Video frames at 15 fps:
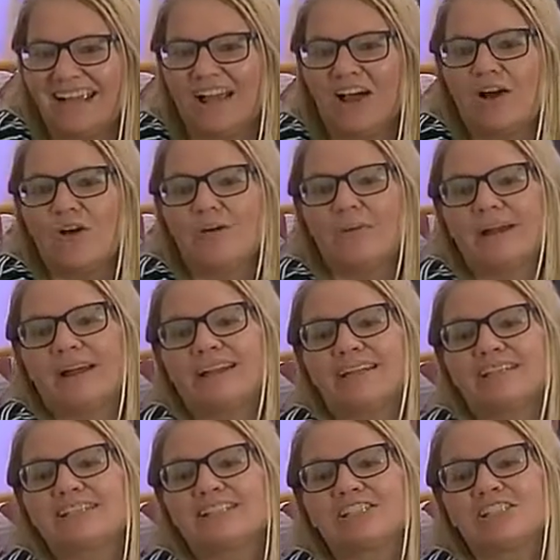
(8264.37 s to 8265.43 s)
Oh my God,
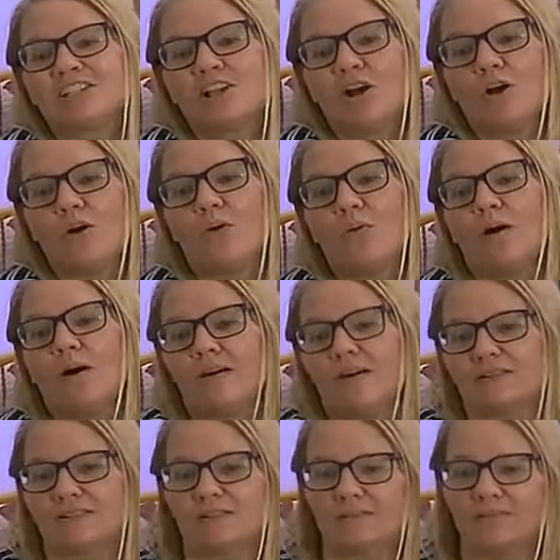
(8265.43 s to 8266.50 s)
it's so
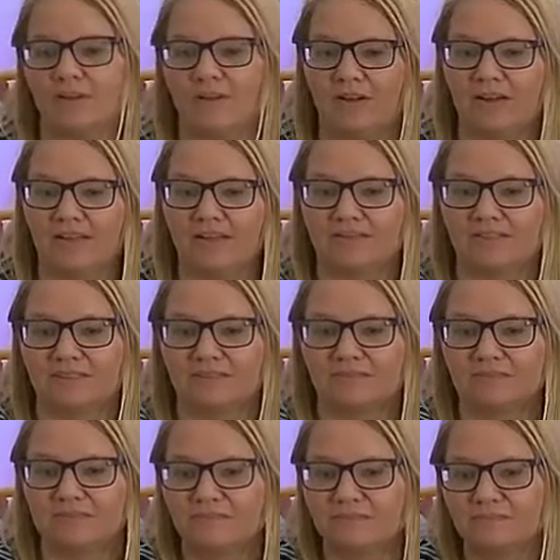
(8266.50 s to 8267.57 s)
awesome, you guys.
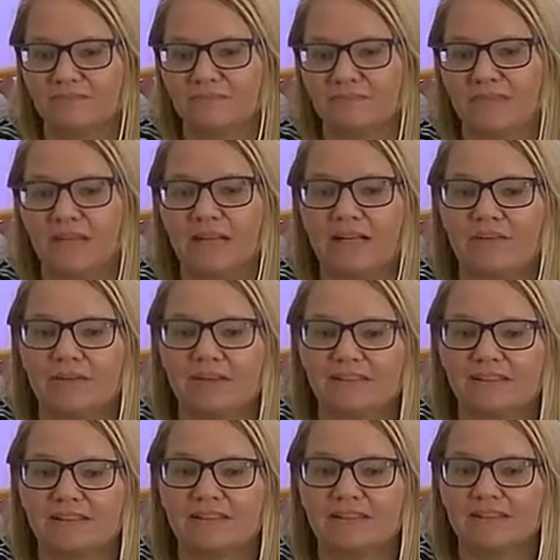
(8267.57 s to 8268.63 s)
Anyways,
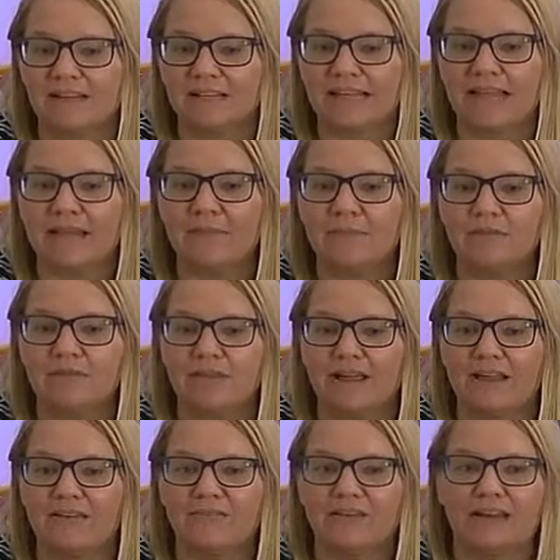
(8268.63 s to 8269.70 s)
The Game of
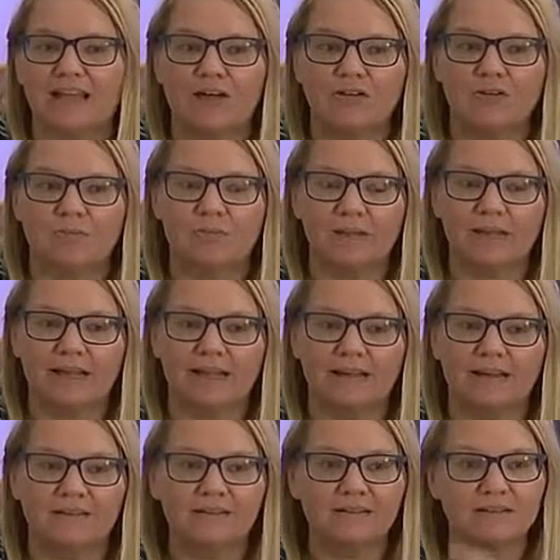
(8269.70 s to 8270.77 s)
Life and How to Play It.